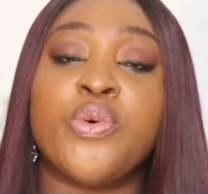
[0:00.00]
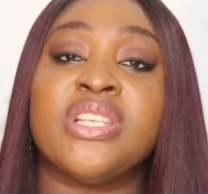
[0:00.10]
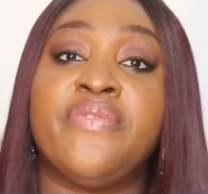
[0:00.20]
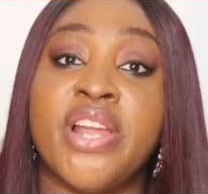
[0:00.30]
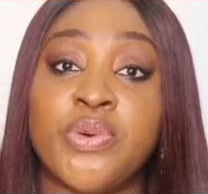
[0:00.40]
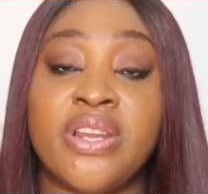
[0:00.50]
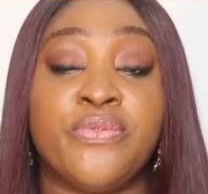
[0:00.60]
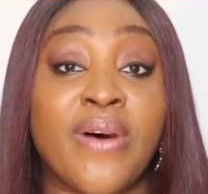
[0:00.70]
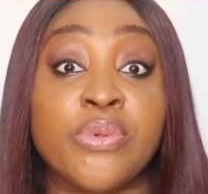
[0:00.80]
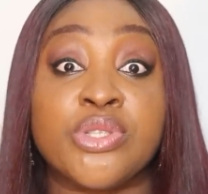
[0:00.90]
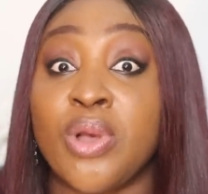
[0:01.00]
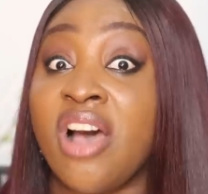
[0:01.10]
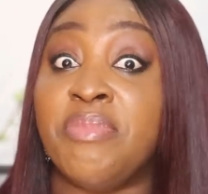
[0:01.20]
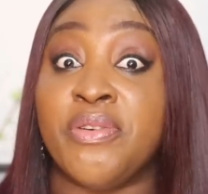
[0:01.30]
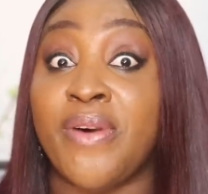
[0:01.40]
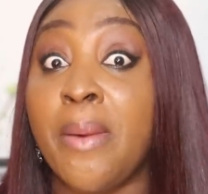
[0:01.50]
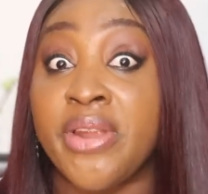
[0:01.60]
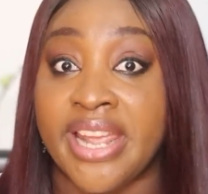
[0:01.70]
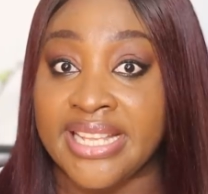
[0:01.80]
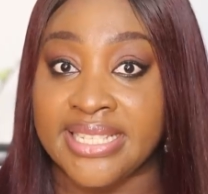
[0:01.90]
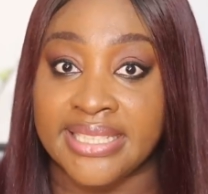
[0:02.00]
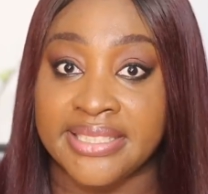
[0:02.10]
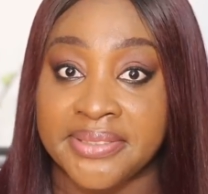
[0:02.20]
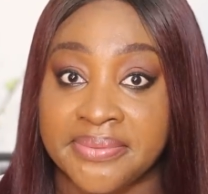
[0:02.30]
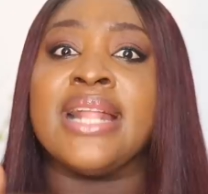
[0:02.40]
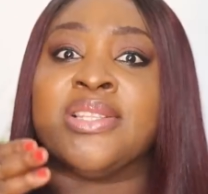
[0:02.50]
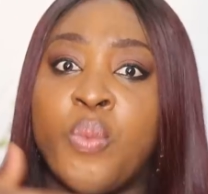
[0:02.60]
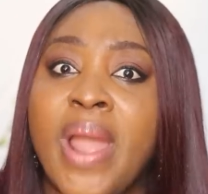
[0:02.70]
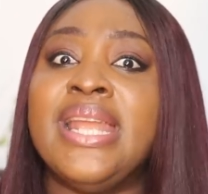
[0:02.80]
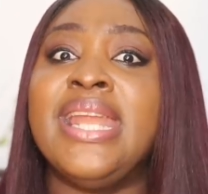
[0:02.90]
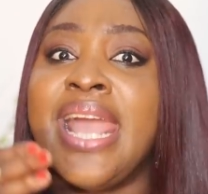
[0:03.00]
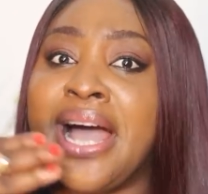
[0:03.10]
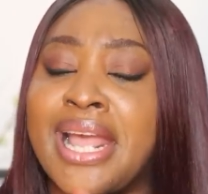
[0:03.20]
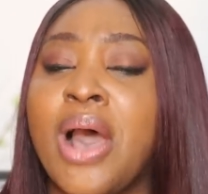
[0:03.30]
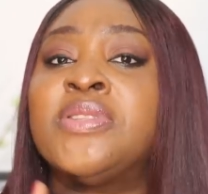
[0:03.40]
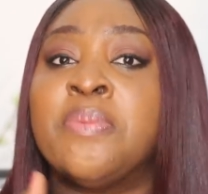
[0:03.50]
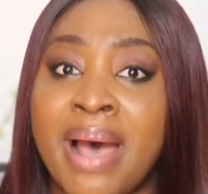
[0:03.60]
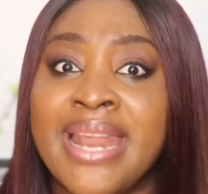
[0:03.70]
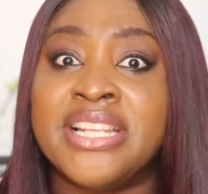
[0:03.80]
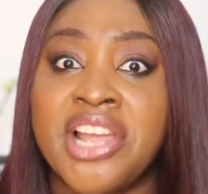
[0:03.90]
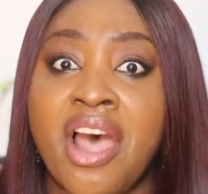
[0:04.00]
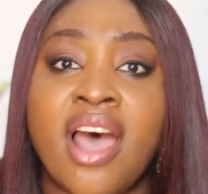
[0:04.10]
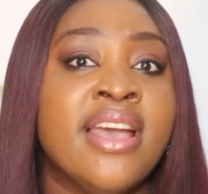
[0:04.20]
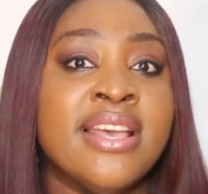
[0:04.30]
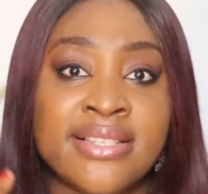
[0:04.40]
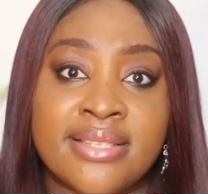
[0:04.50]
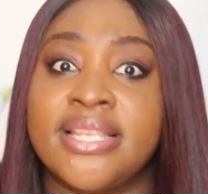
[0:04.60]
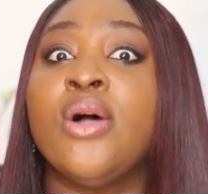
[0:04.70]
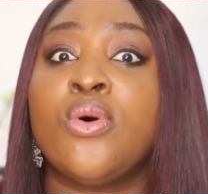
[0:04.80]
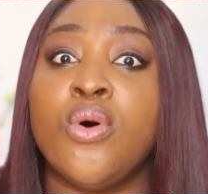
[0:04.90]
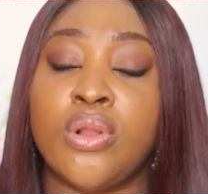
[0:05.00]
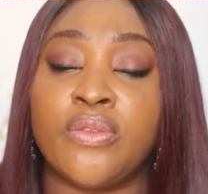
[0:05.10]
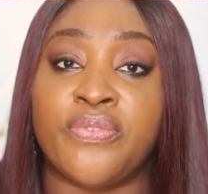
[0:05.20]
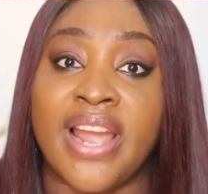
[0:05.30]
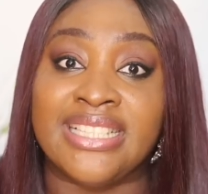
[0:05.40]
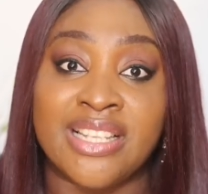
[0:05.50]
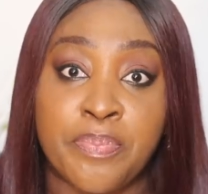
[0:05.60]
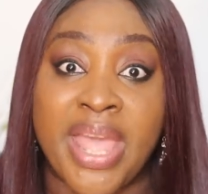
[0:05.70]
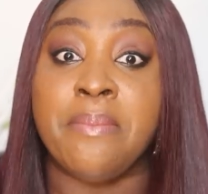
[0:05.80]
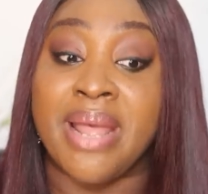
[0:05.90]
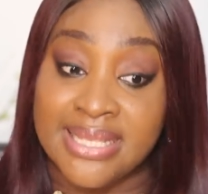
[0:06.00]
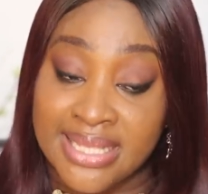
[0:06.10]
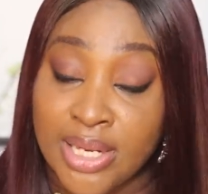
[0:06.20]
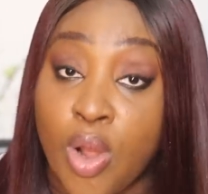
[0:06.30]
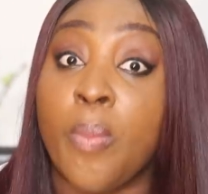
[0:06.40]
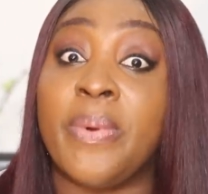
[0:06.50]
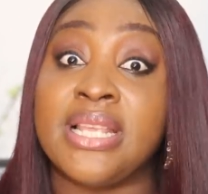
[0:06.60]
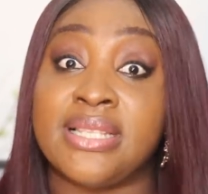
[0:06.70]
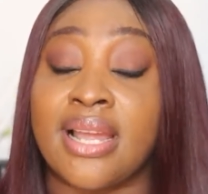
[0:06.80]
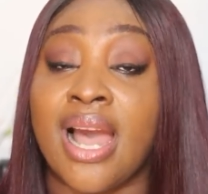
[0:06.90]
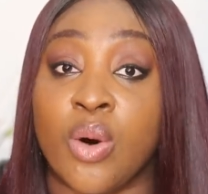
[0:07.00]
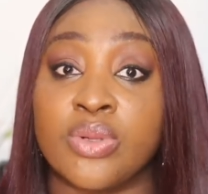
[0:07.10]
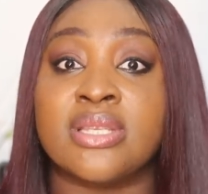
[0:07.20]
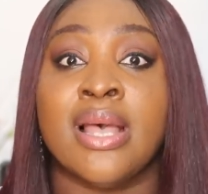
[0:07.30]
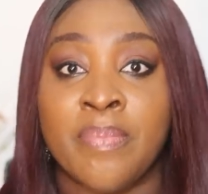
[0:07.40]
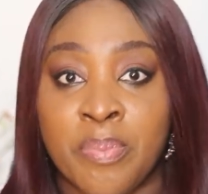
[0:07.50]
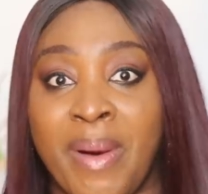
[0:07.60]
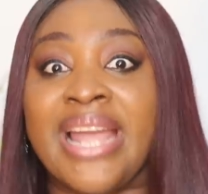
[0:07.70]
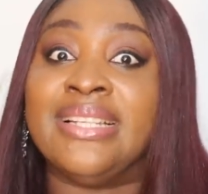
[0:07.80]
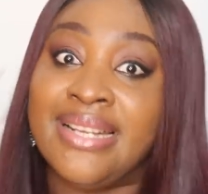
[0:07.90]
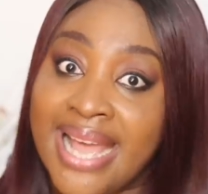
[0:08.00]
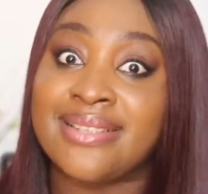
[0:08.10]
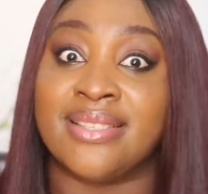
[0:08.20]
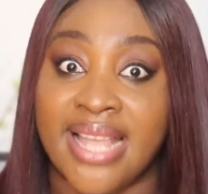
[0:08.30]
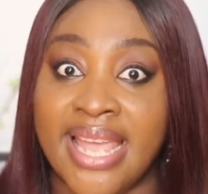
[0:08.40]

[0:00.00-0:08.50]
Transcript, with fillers: which was eventually found to have been fabricated. And when the account manager still could not find the payments in the company's account by the next